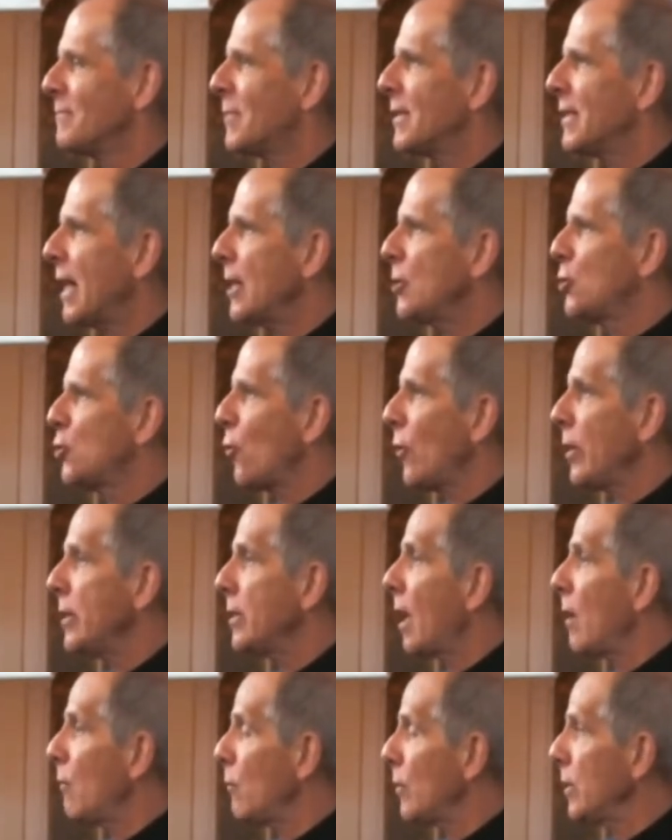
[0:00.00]
But they're
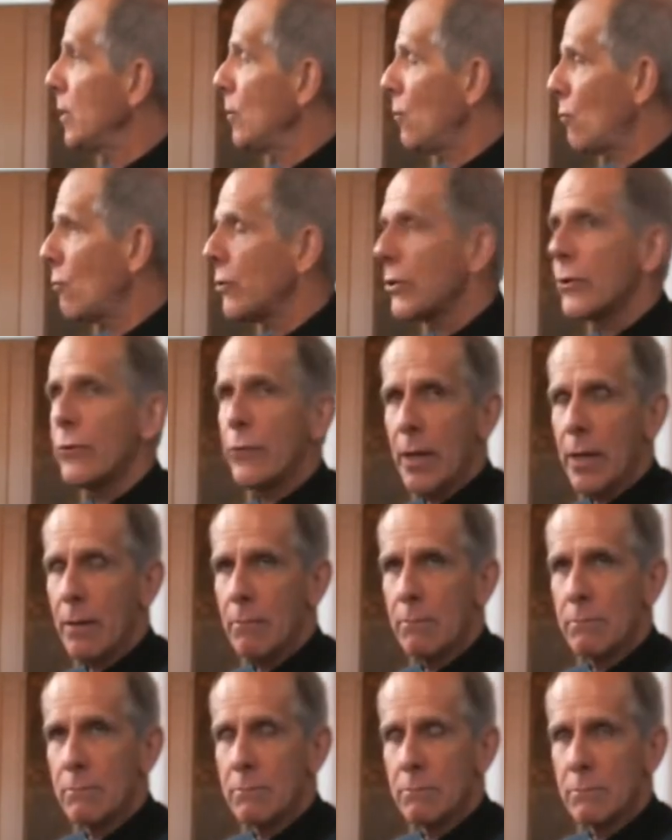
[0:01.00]
joined up with the ordinary.
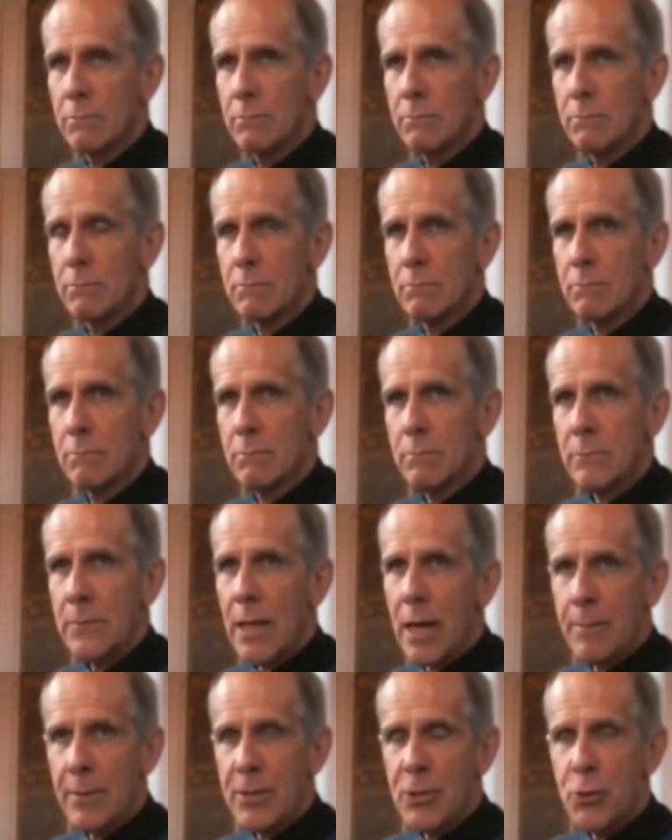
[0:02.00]

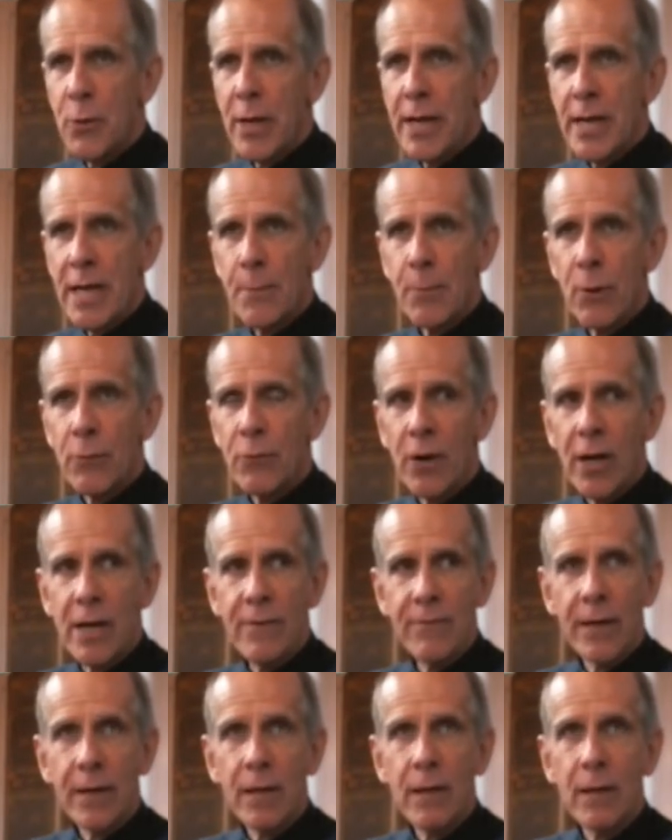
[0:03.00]
They're between him
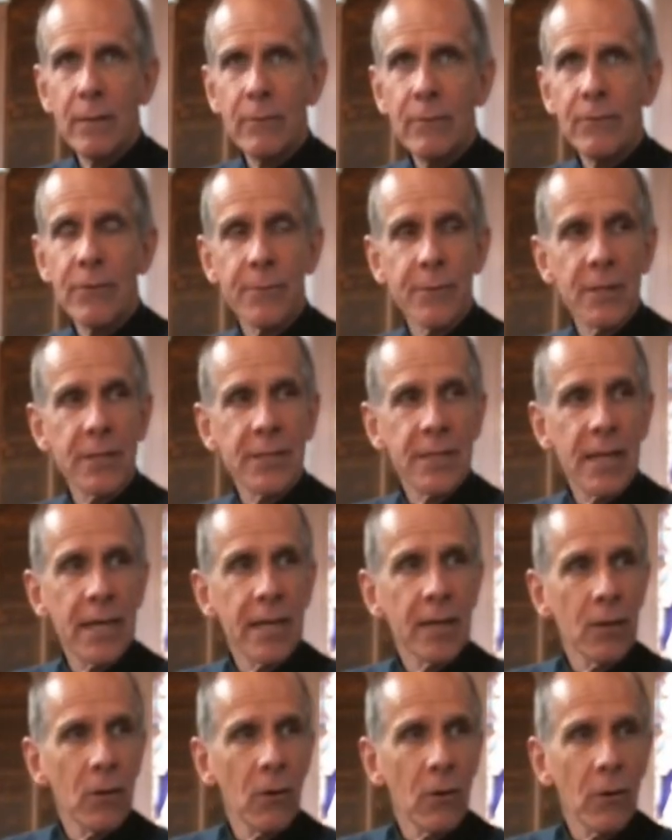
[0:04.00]
arriving home from the
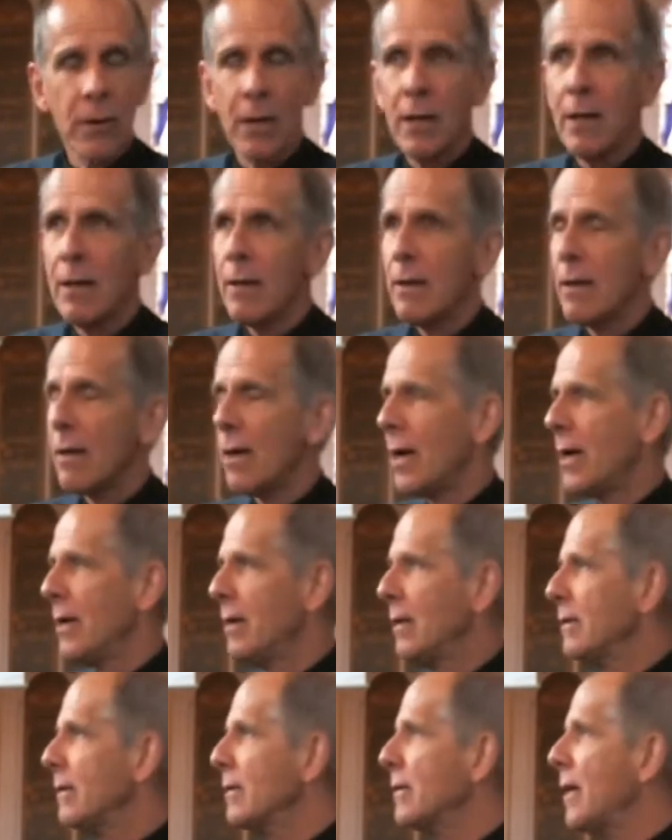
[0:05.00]
synagogue
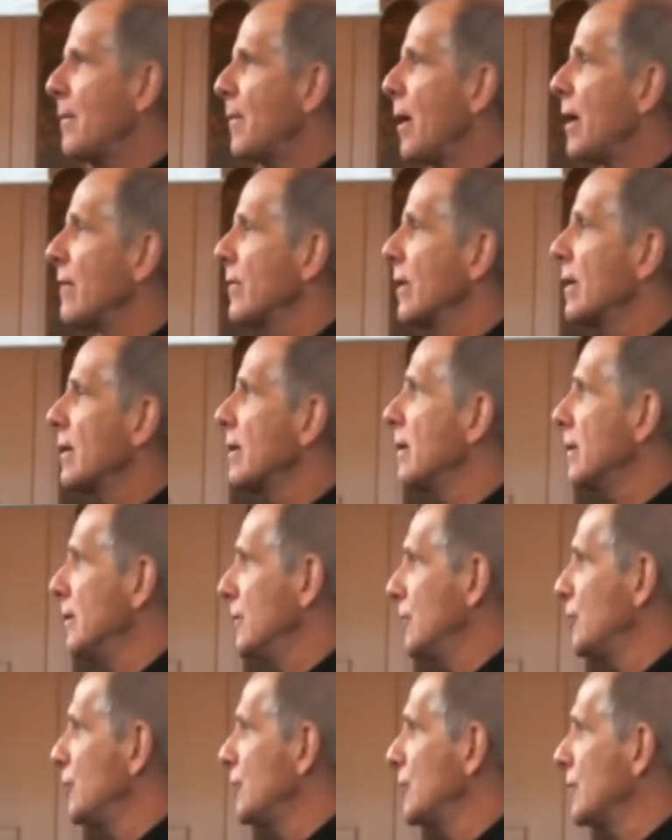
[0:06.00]
and them having
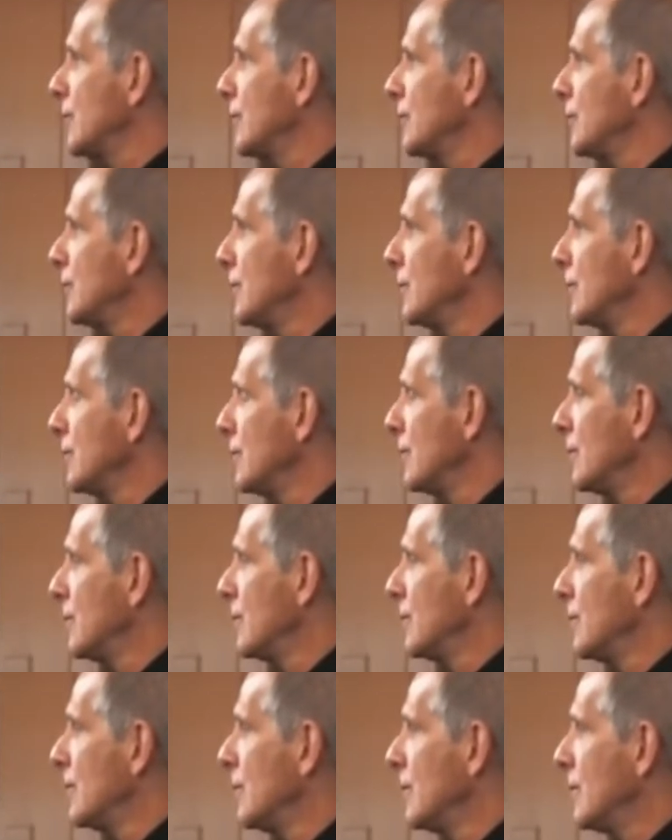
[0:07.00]
lunch.
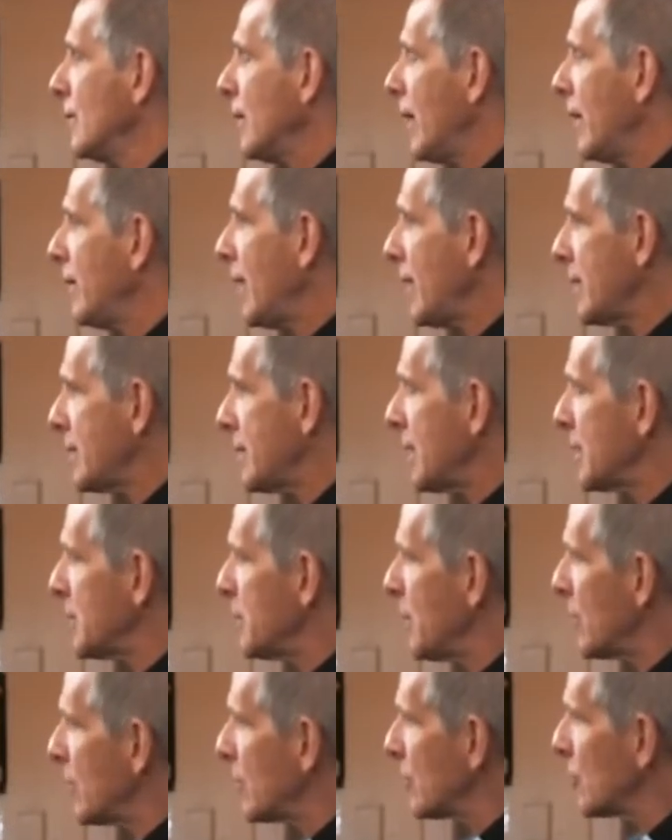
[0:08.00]
And that's
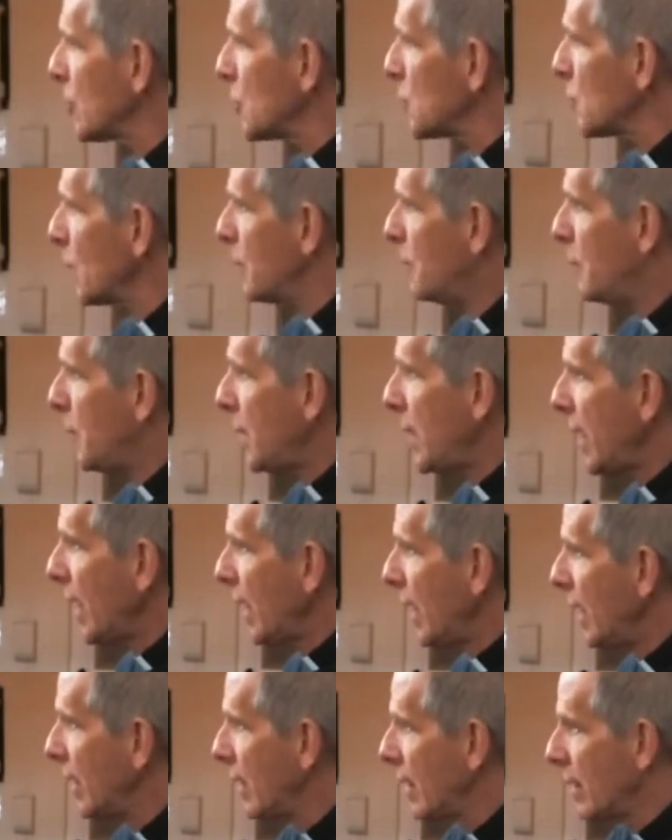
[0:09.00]
as miracles would
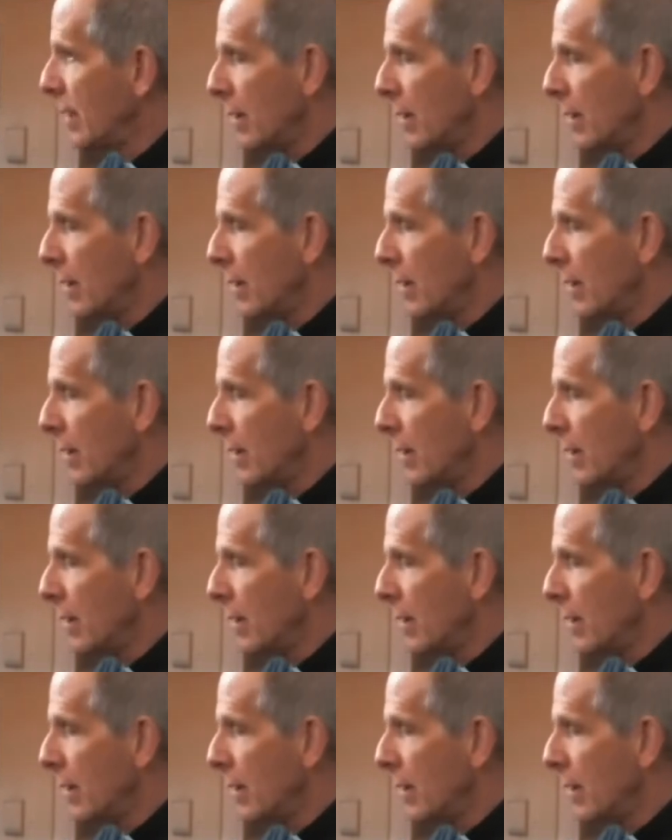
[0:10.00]
be.